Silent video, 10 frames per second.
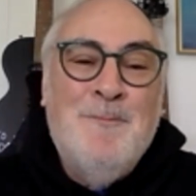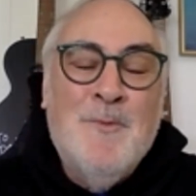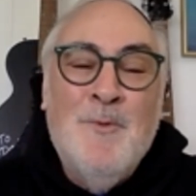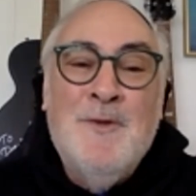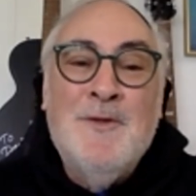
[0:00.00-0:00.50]

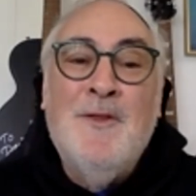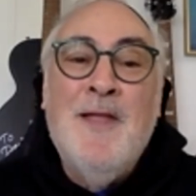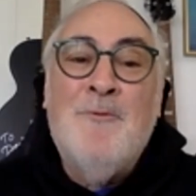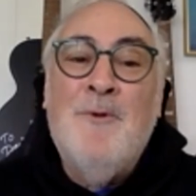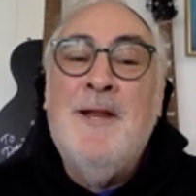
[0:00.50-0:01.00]
we sold
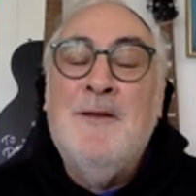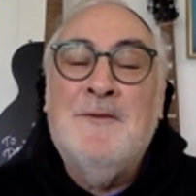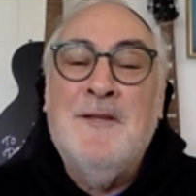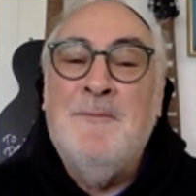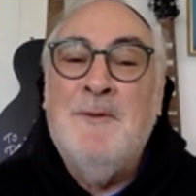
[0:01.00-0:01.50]
out Radio
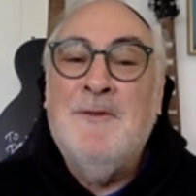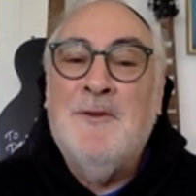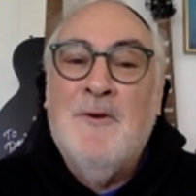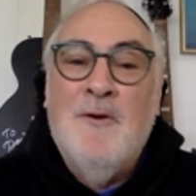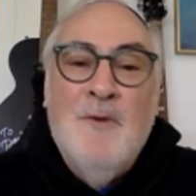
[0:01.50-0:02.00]
City Music
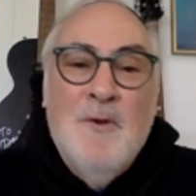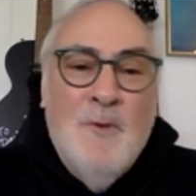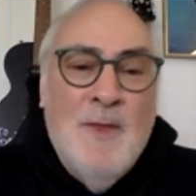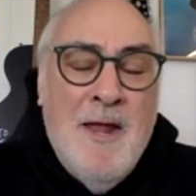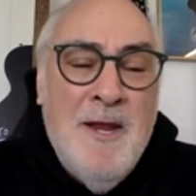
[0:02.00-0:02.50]
Hall
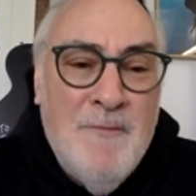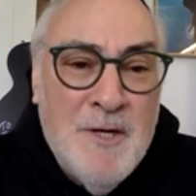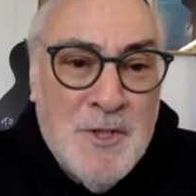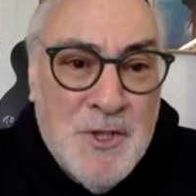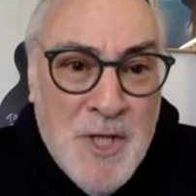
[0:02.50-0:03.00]
without even
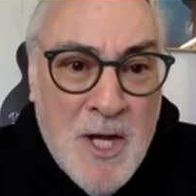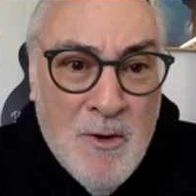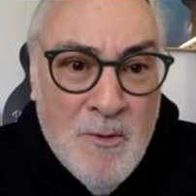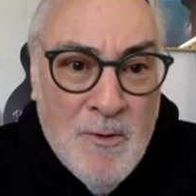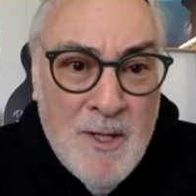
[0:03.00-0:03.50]
a
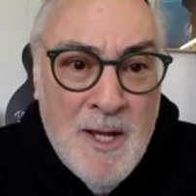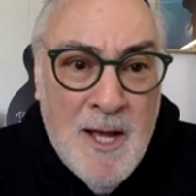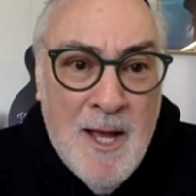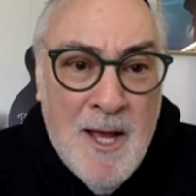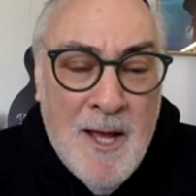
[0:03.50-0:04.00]
show.
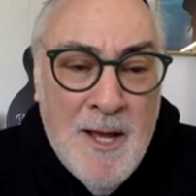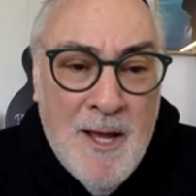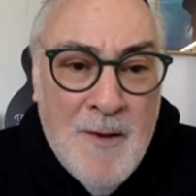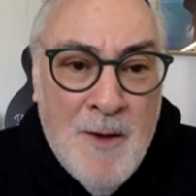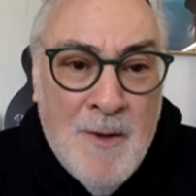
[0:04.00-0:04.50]

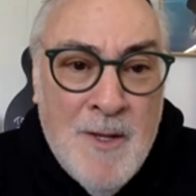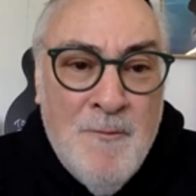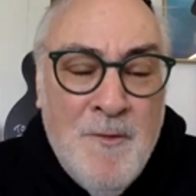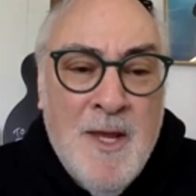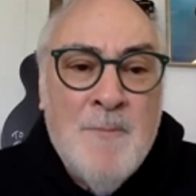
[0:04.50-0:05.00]
I never
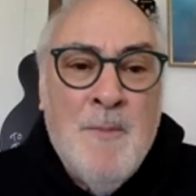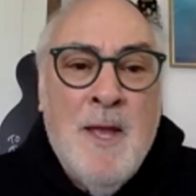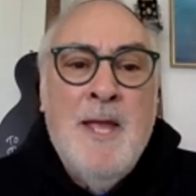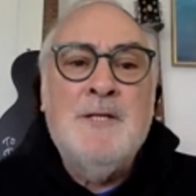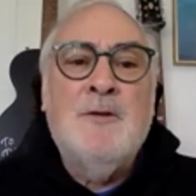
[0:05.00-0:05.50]
forget. My
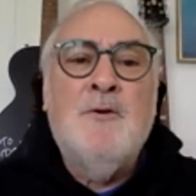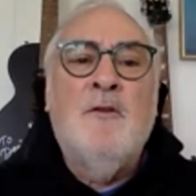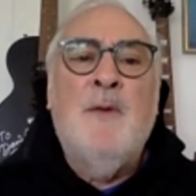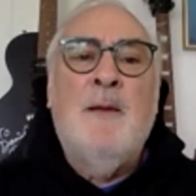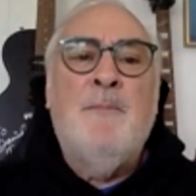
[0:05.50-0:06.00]
agent
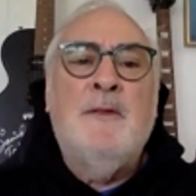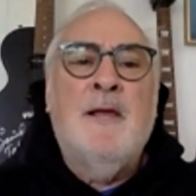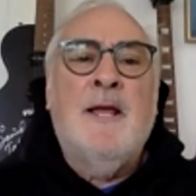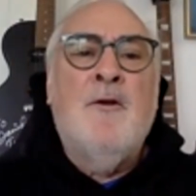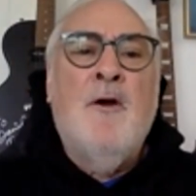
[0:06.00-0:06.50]
calls me up. He says,
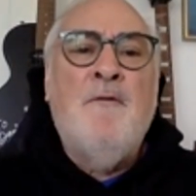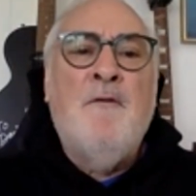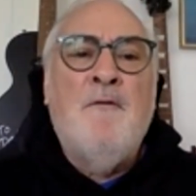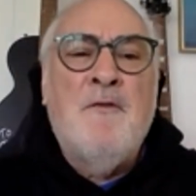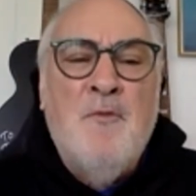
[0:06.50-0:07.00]
I got an offer
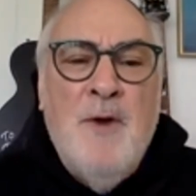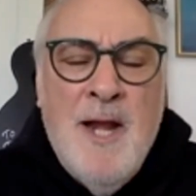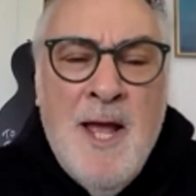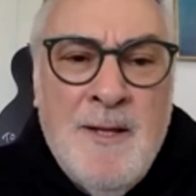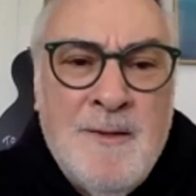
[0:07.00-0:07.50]
for 3
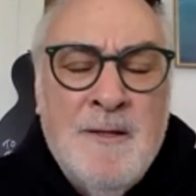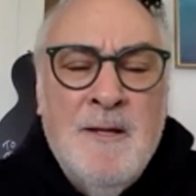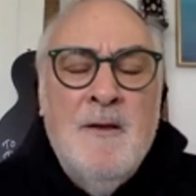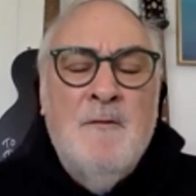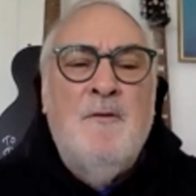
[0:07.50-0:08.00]
nights
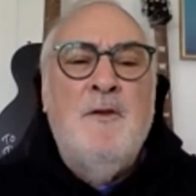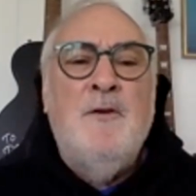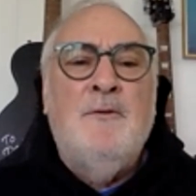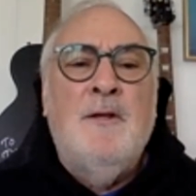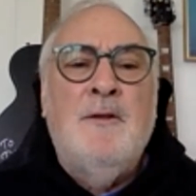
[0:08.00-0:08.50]
for
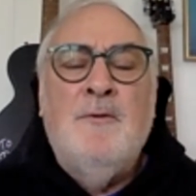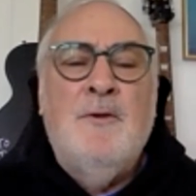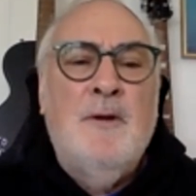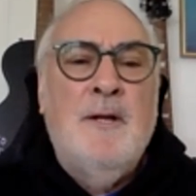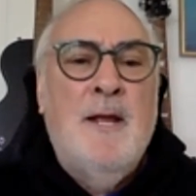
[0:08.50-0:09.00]
you to do
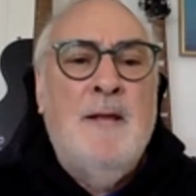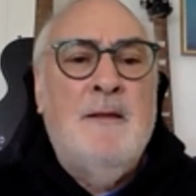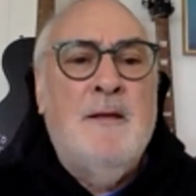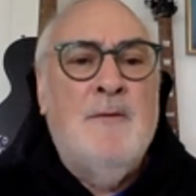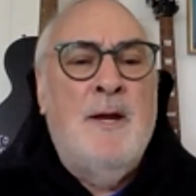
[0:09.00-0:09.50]
Dirty
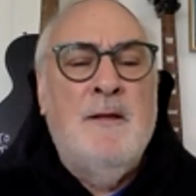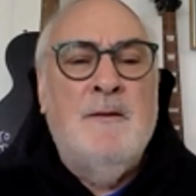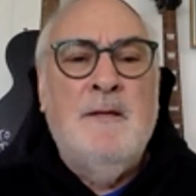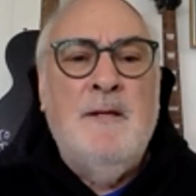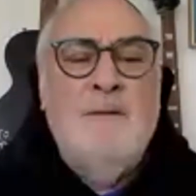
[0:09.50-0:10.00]
Dancing in Radio
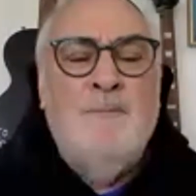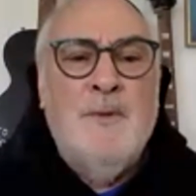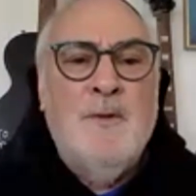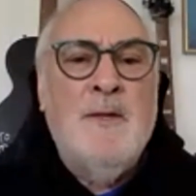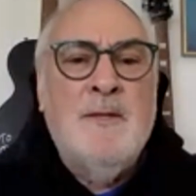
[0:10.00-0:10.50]
City.
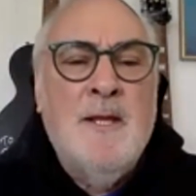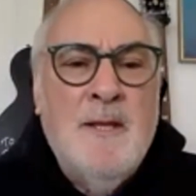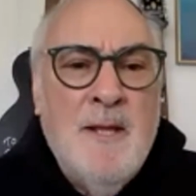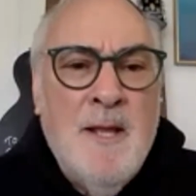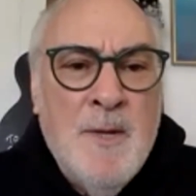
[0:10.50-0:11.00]
So I said
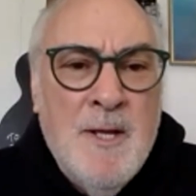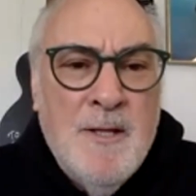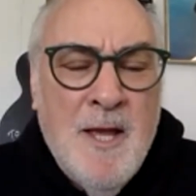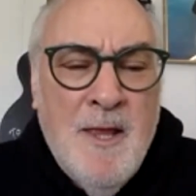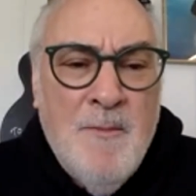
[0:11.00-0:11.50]
to them,
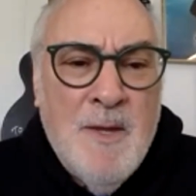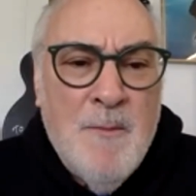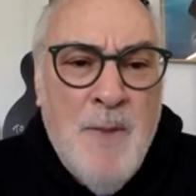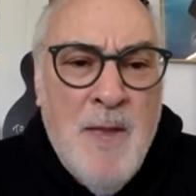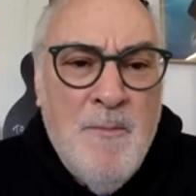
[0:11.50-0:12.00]
tell them to
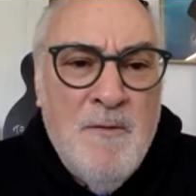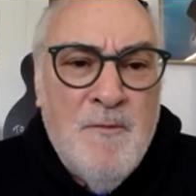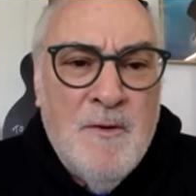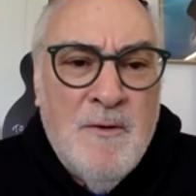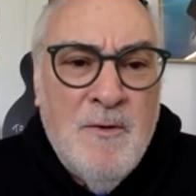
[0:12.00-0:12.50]
pay me
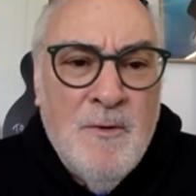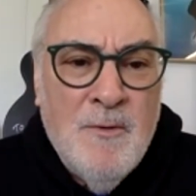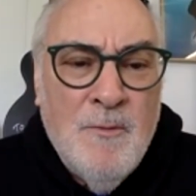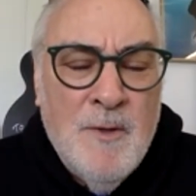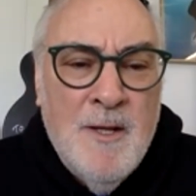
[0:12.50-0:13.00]
for
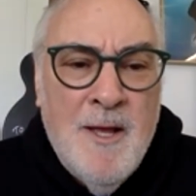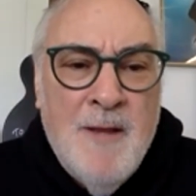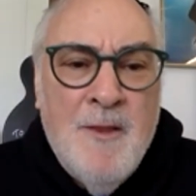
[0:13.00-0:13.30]
2. And the